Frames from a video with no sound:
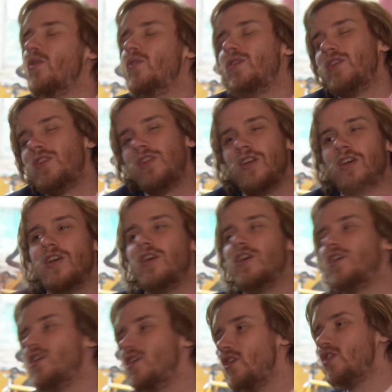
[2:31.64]
There must be someone else...
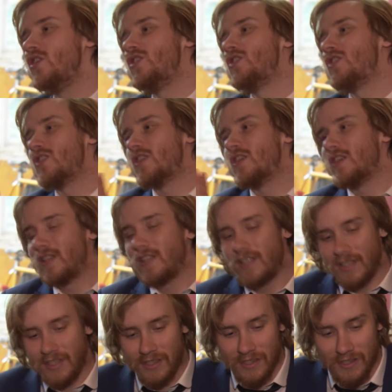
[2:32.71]
You're kicking me out
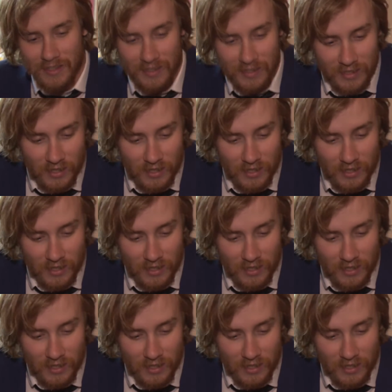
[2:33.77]
now.